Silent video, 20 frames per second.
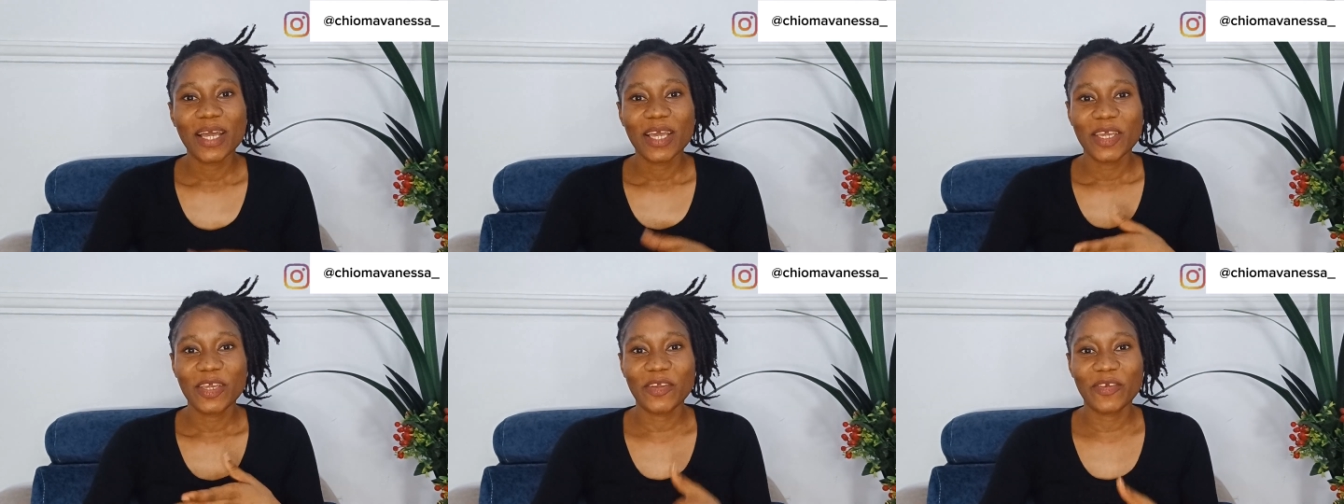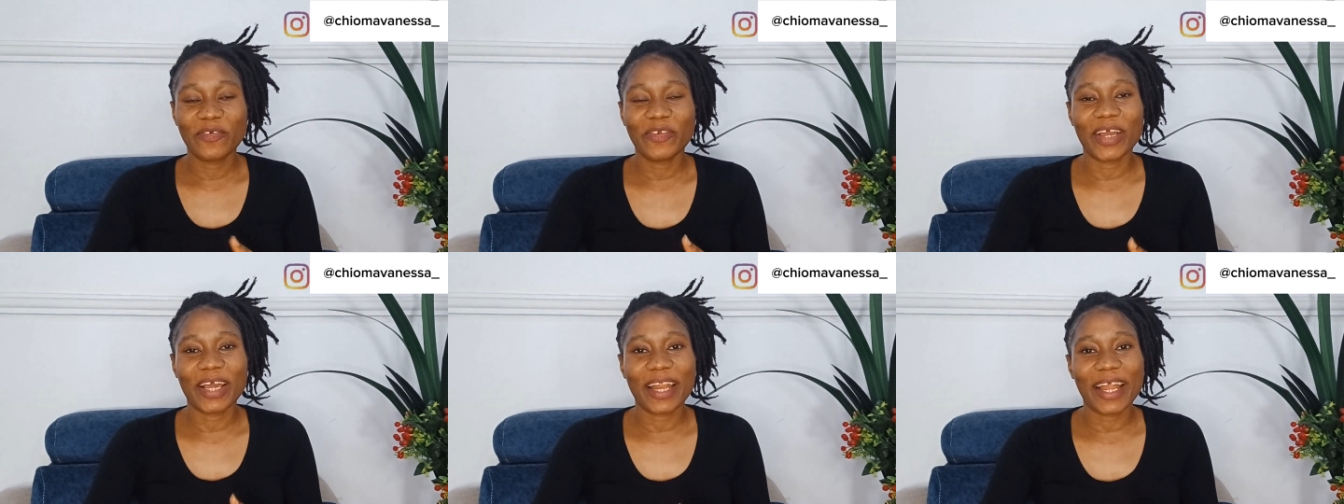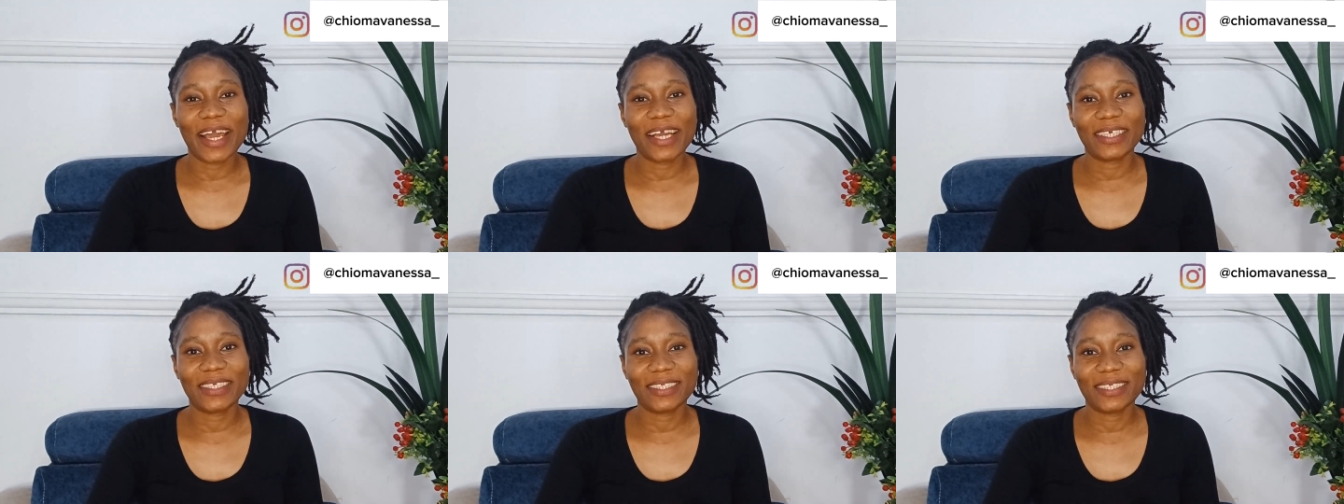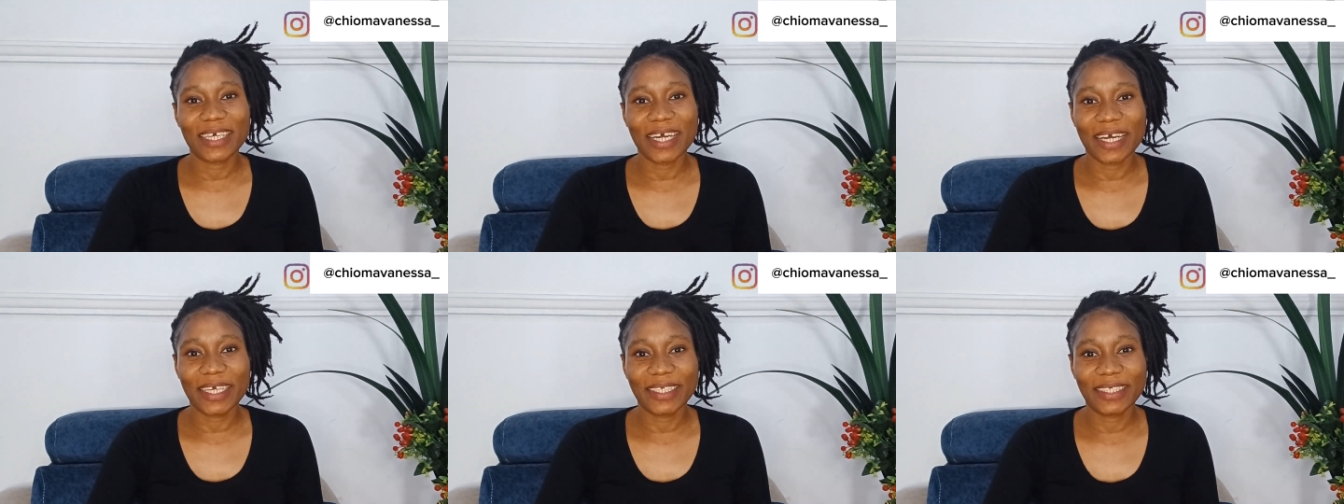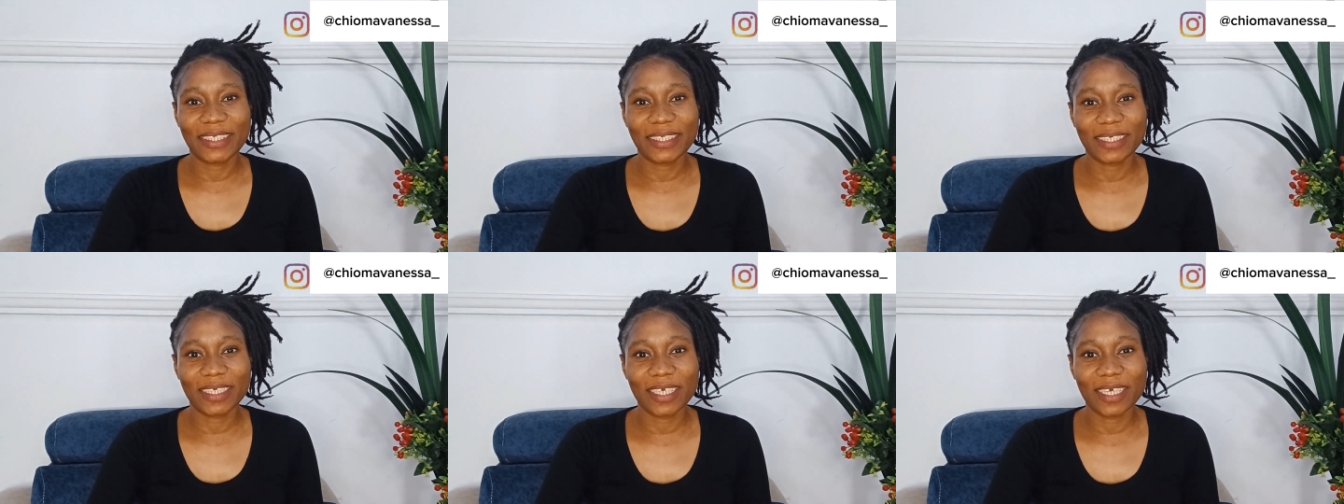you realize
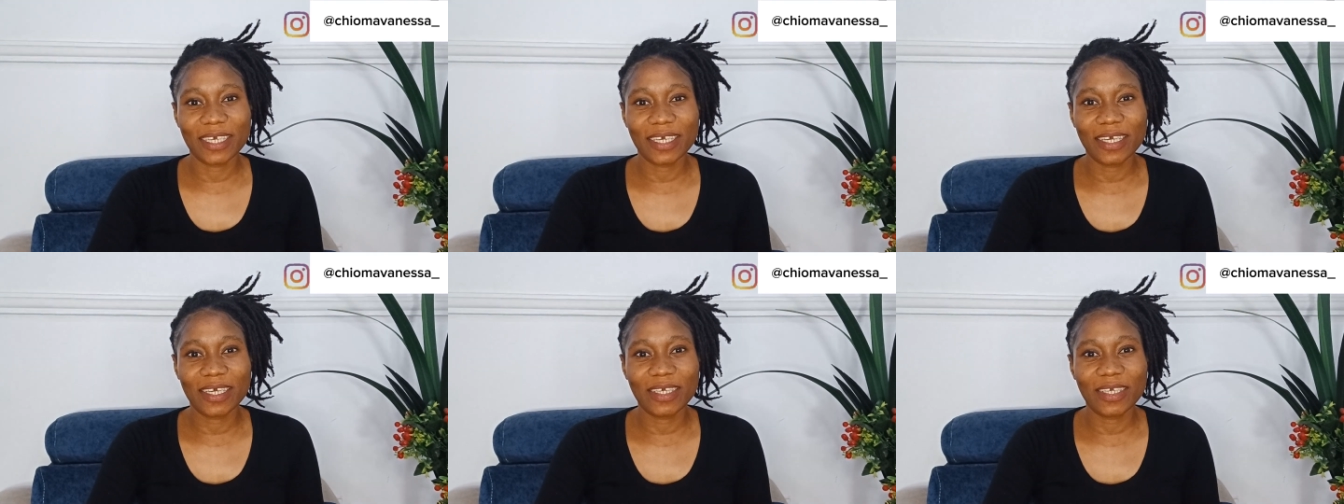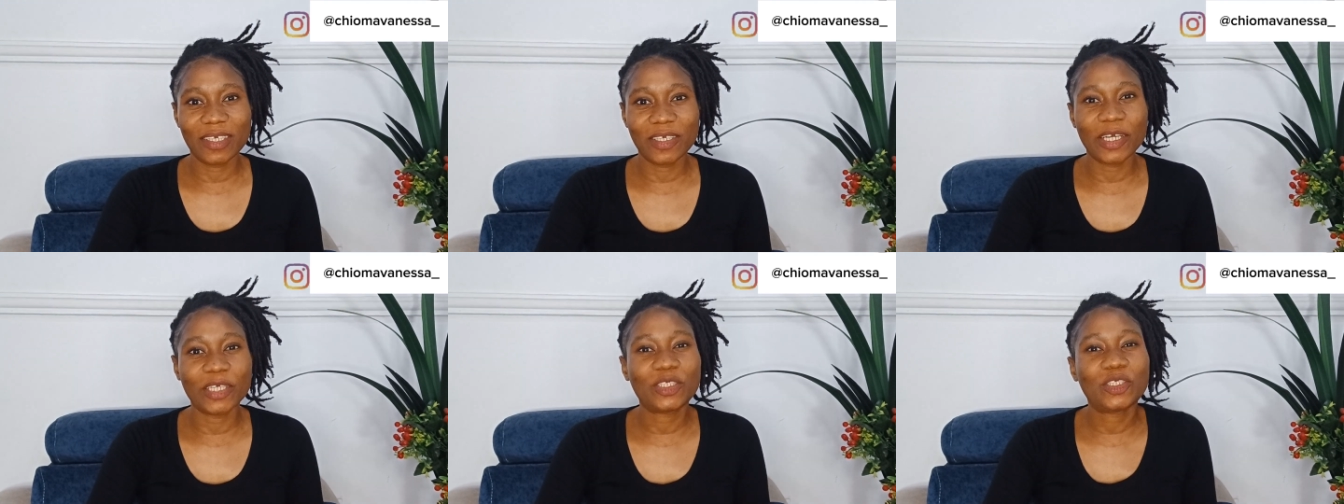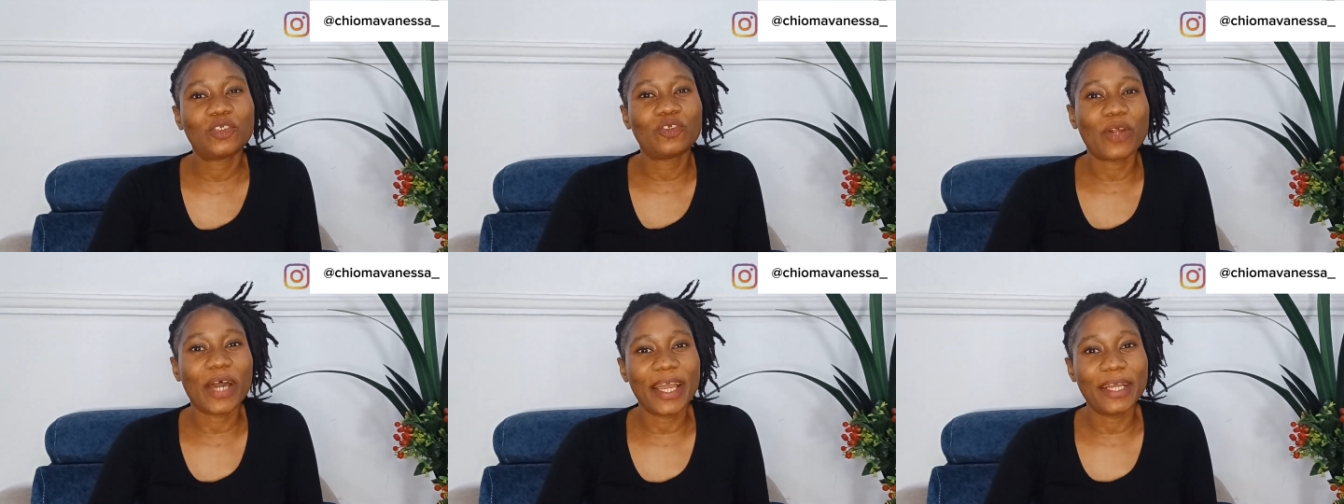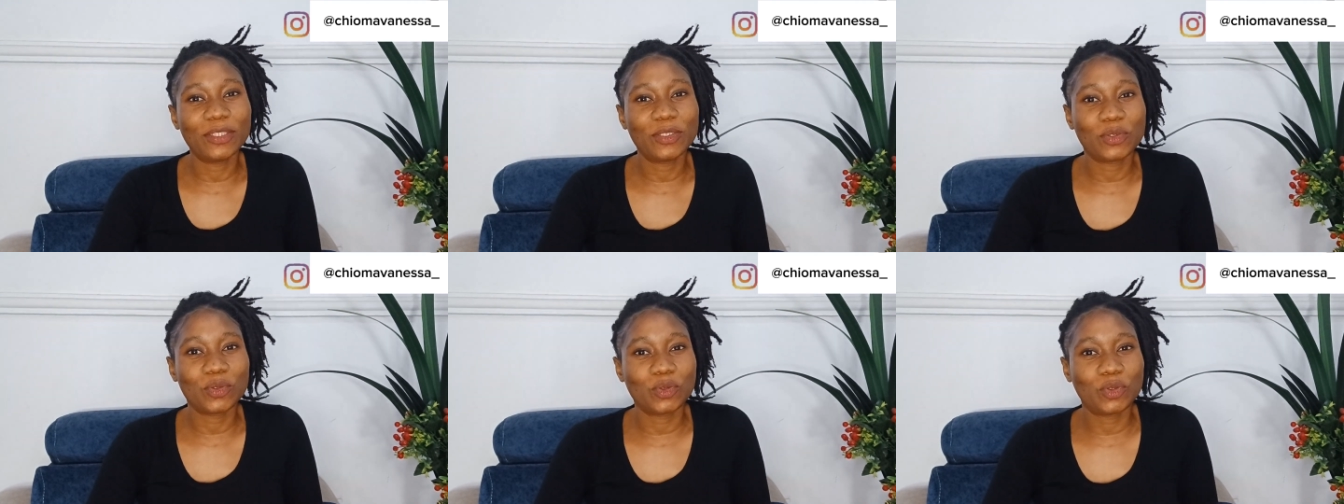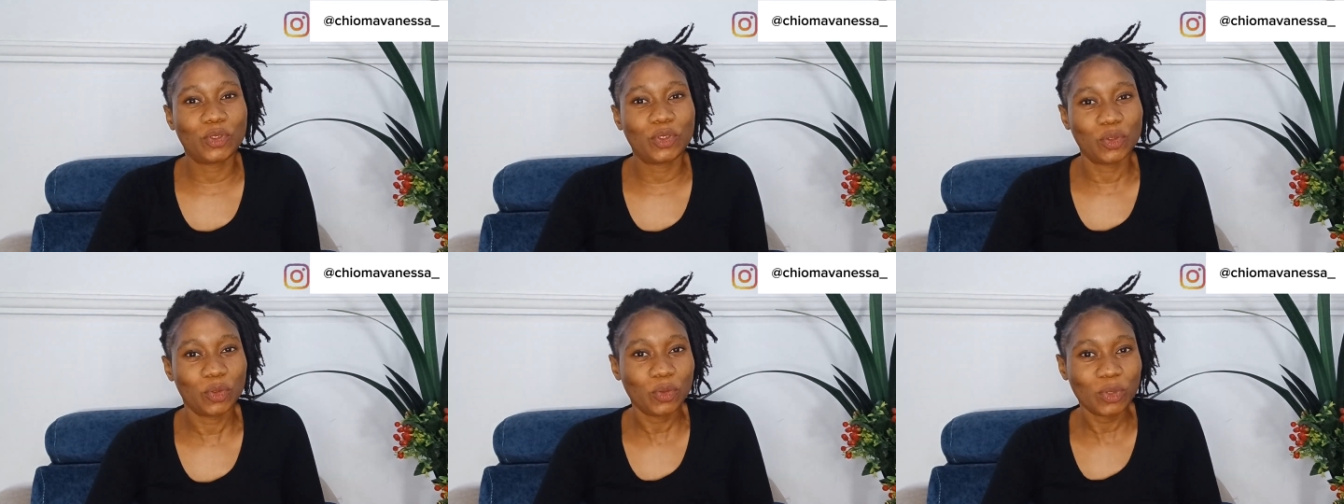that you're trying to
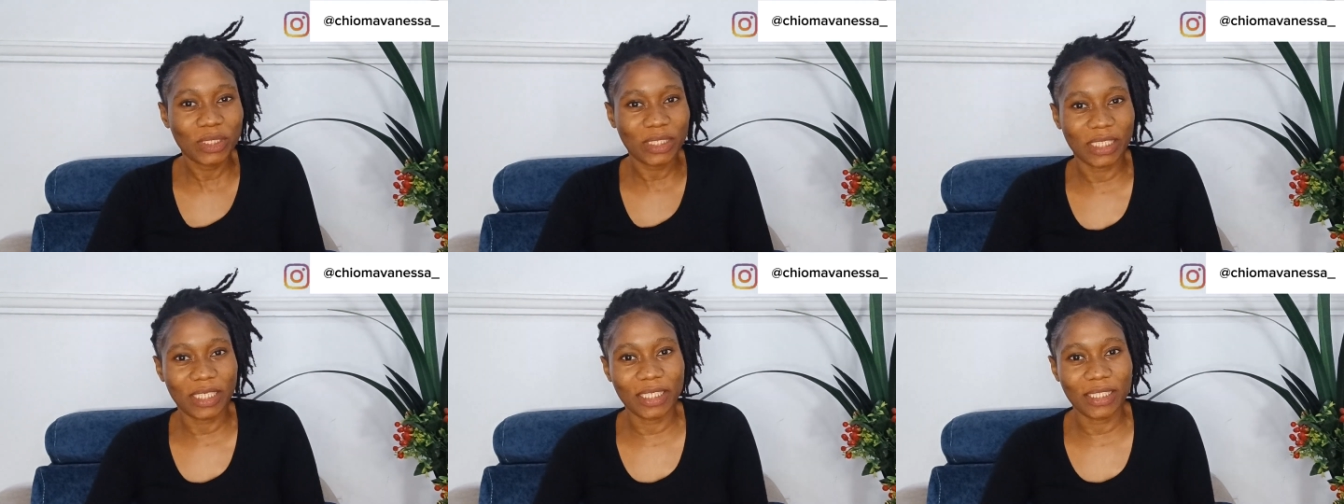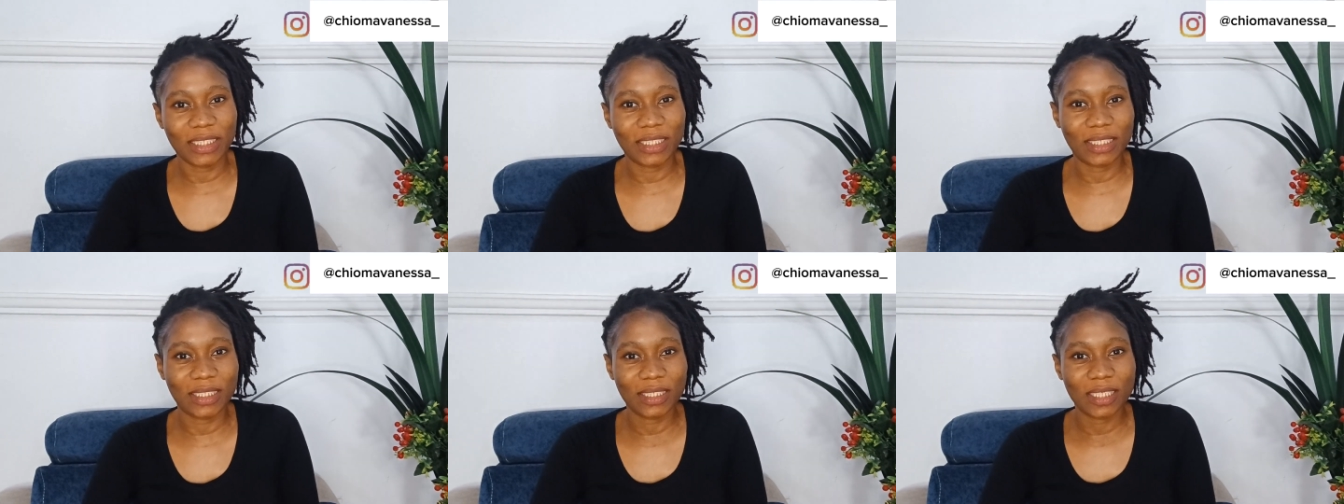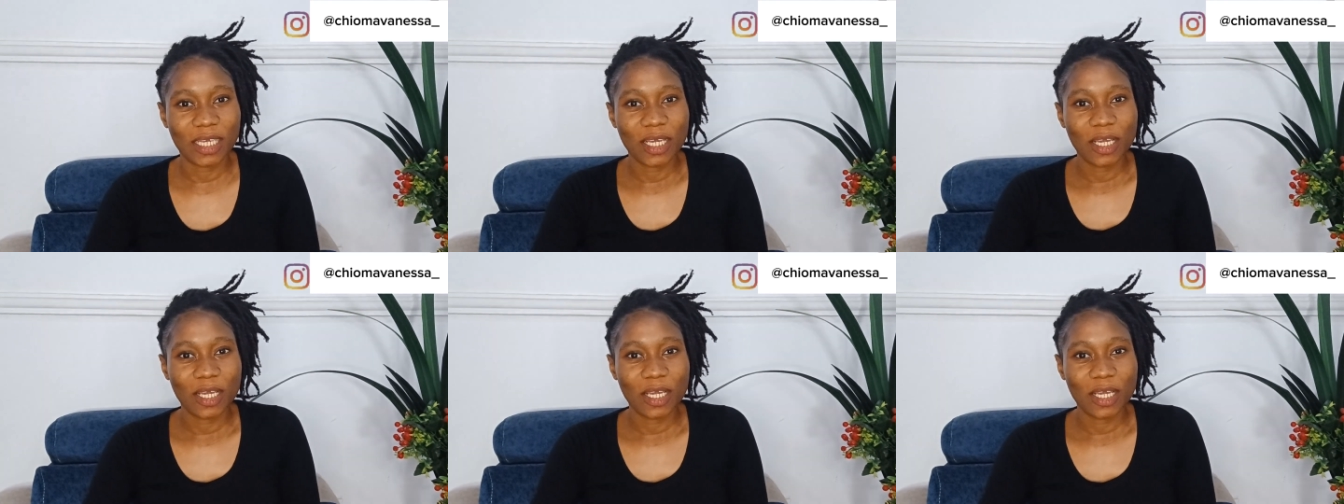do this.